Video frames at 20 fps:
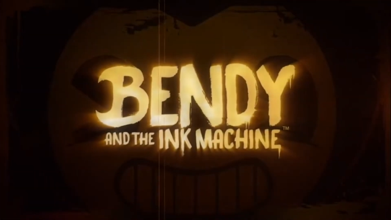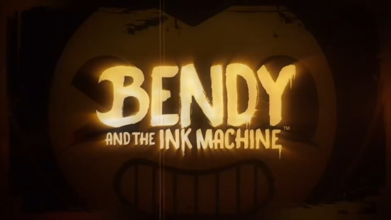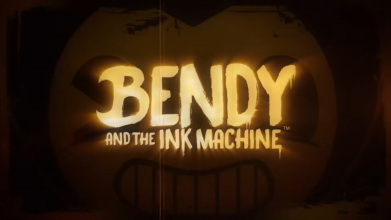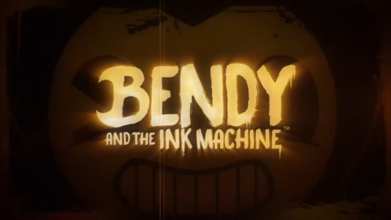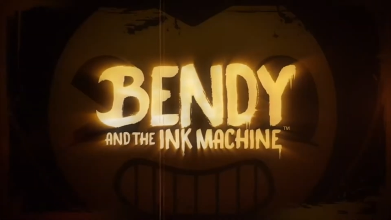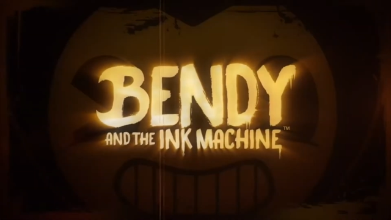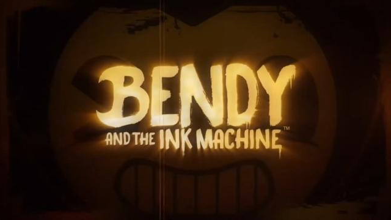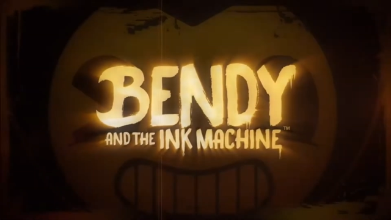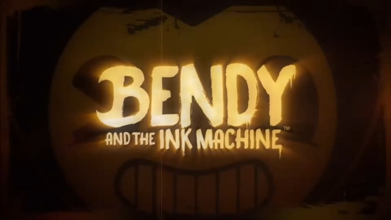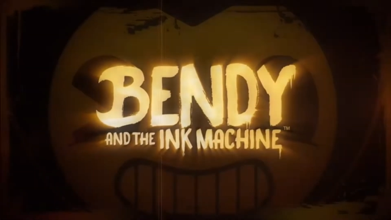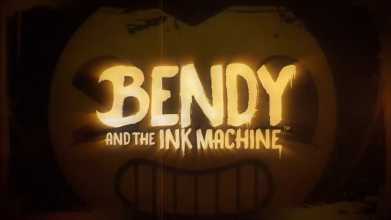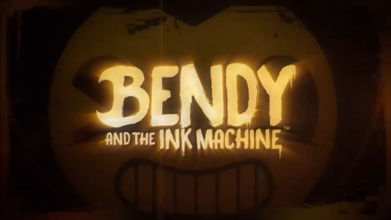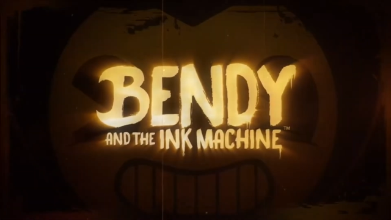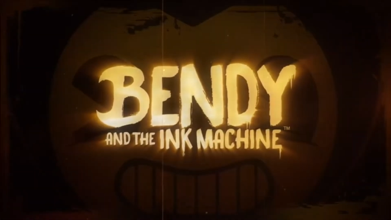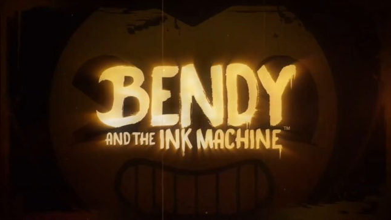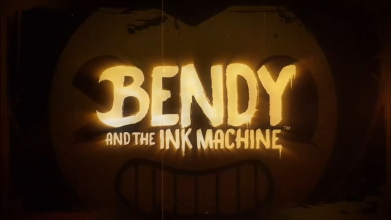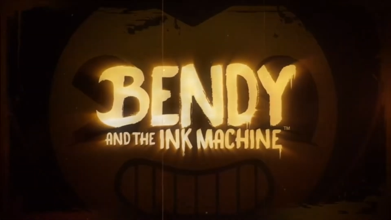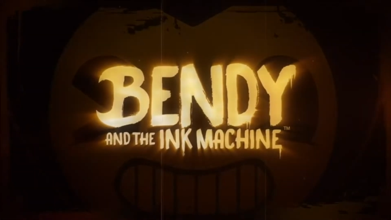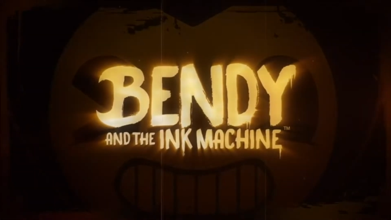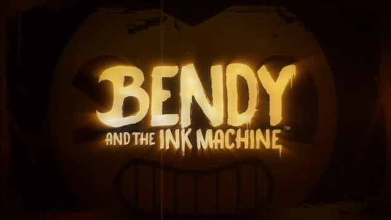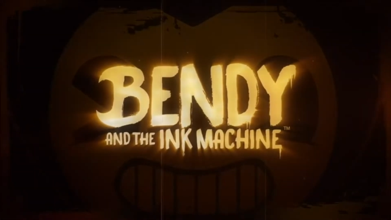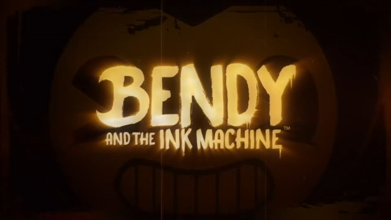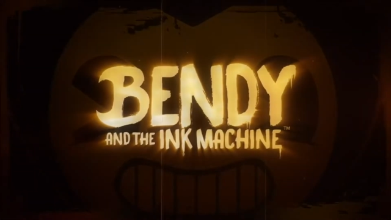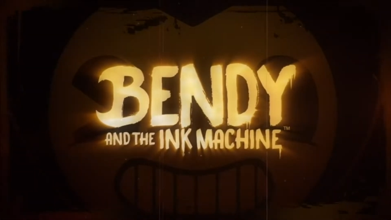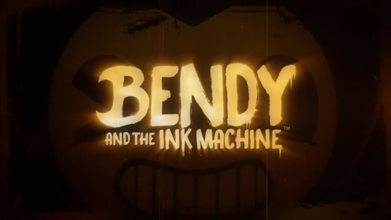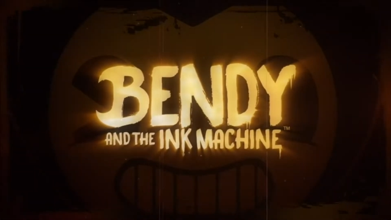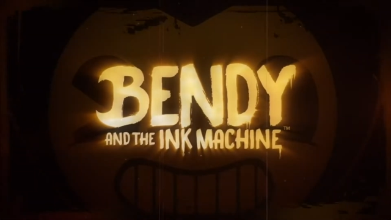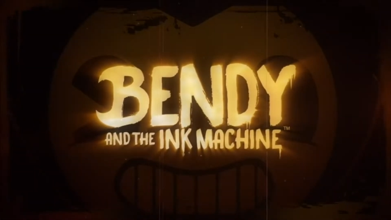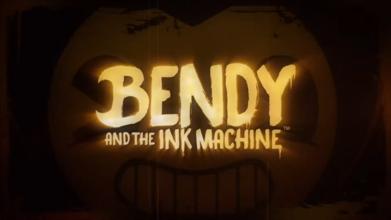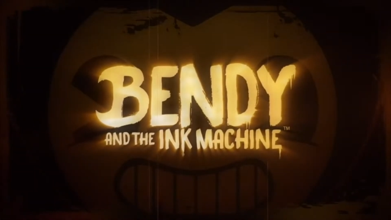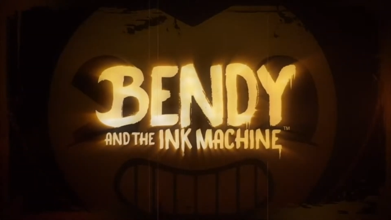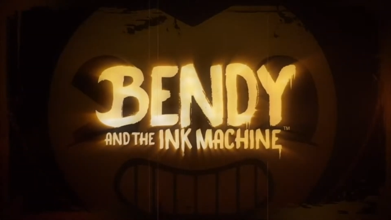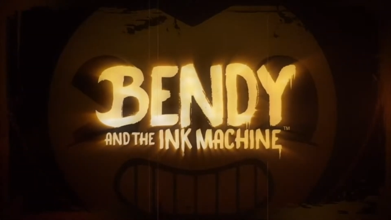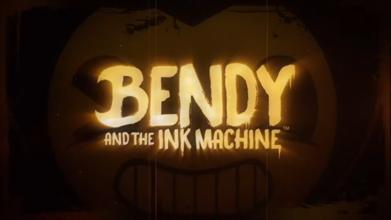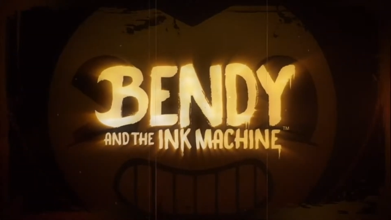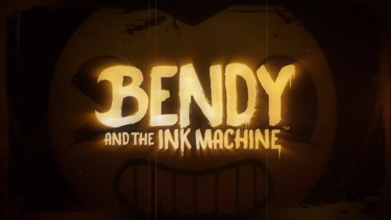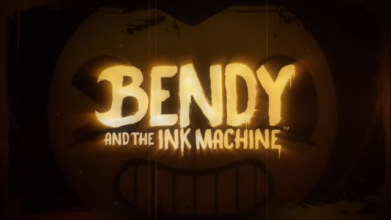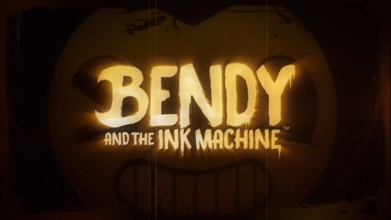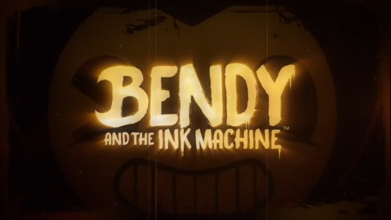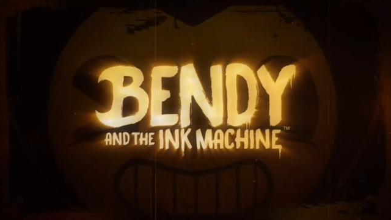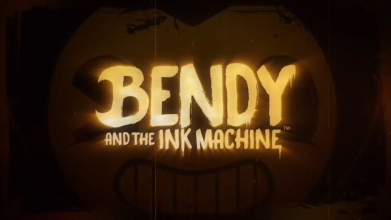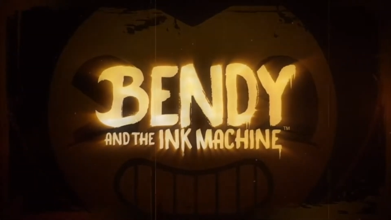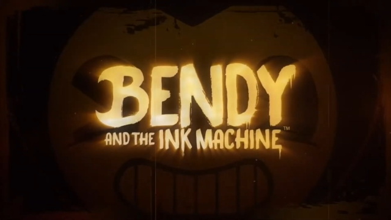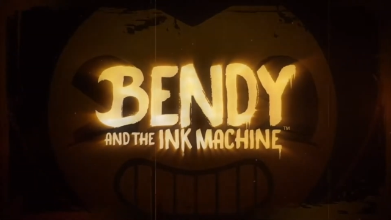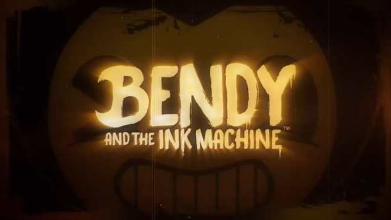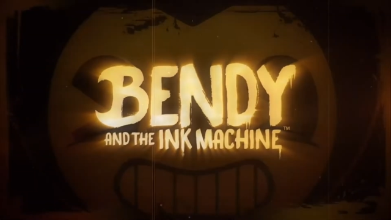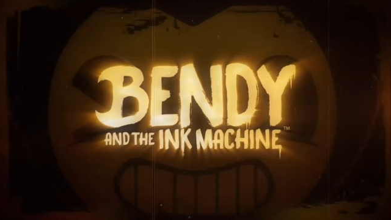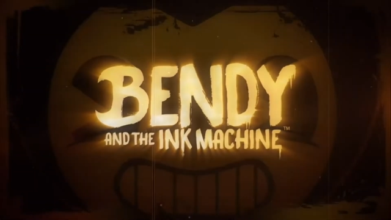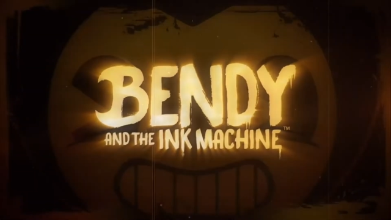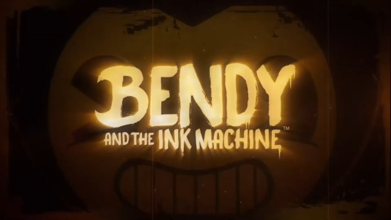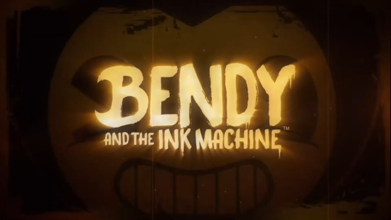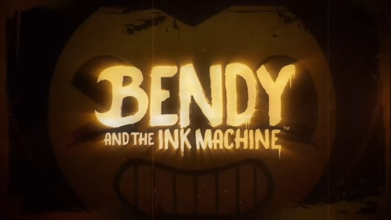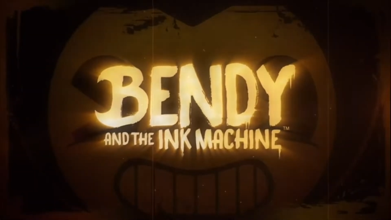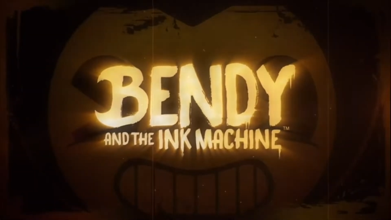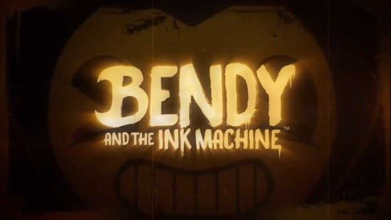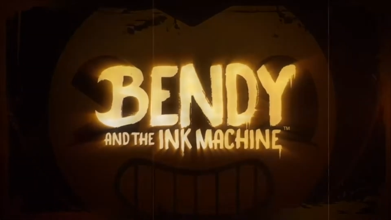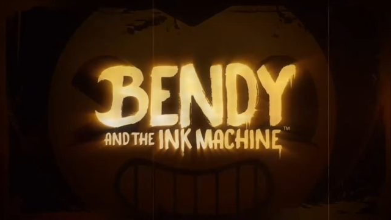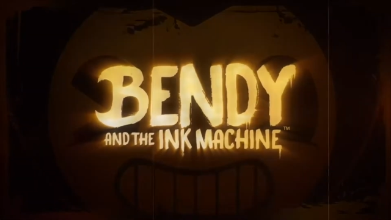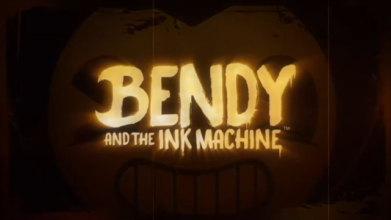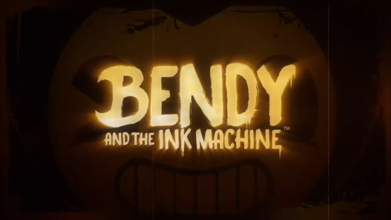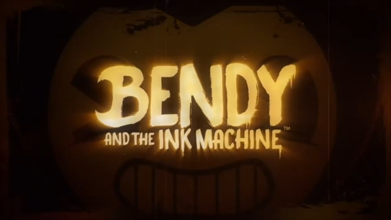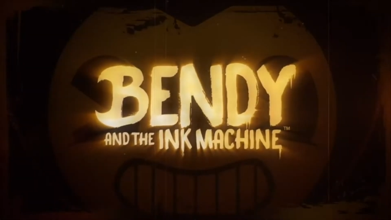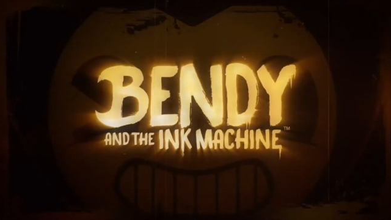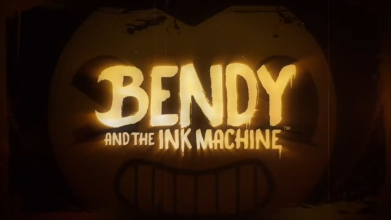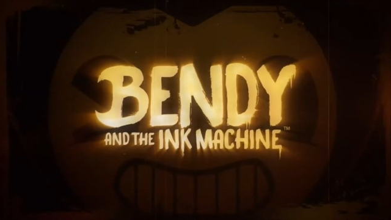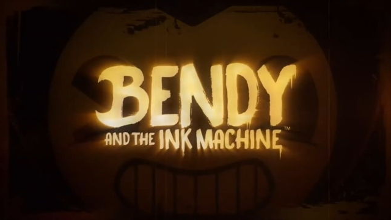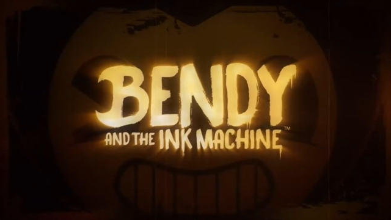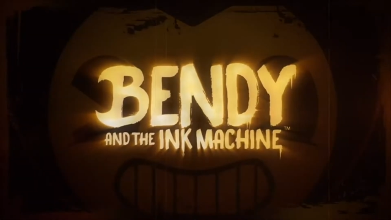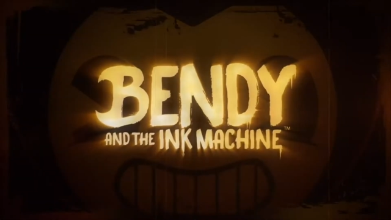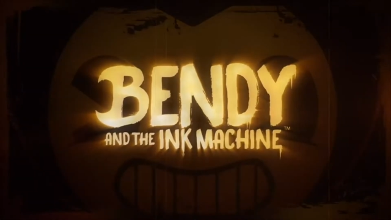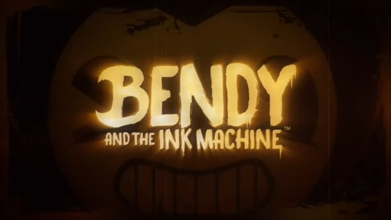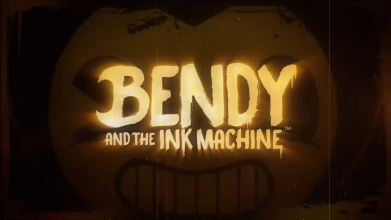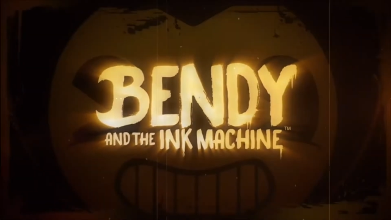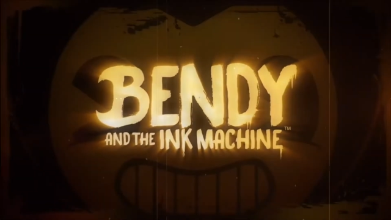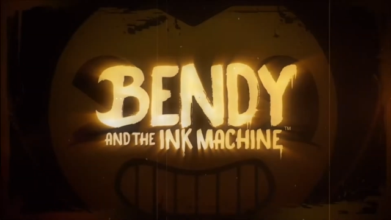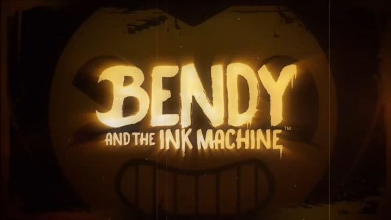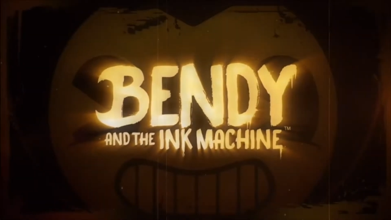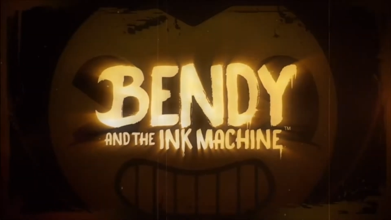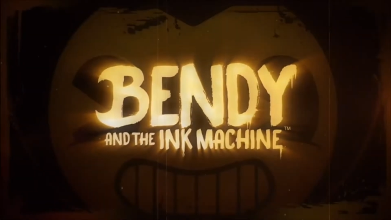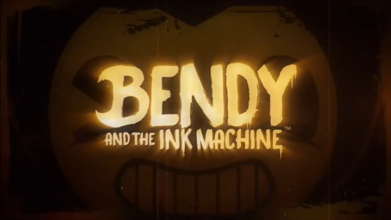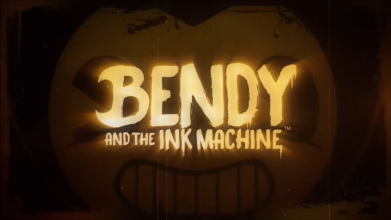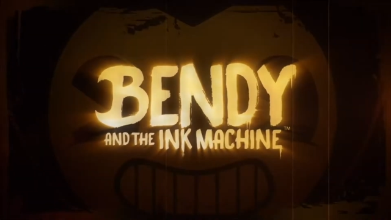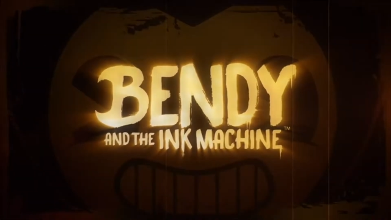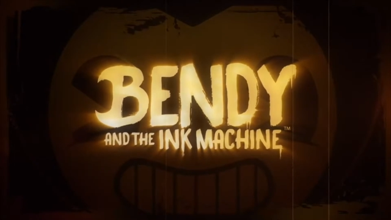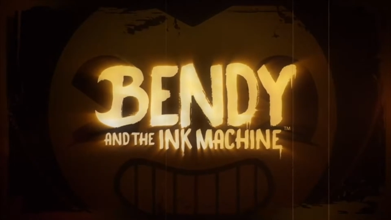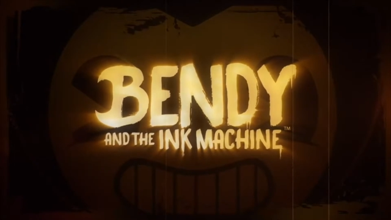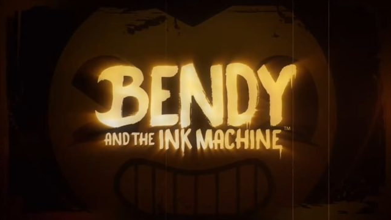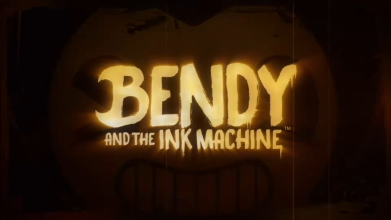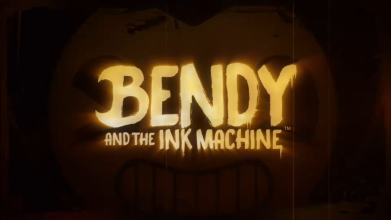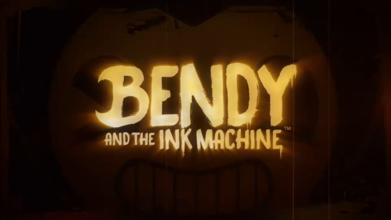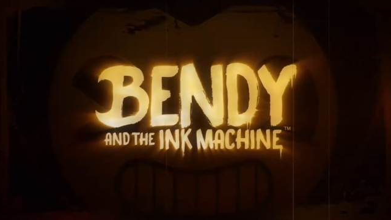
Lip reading: Nobody's mouth can be seen.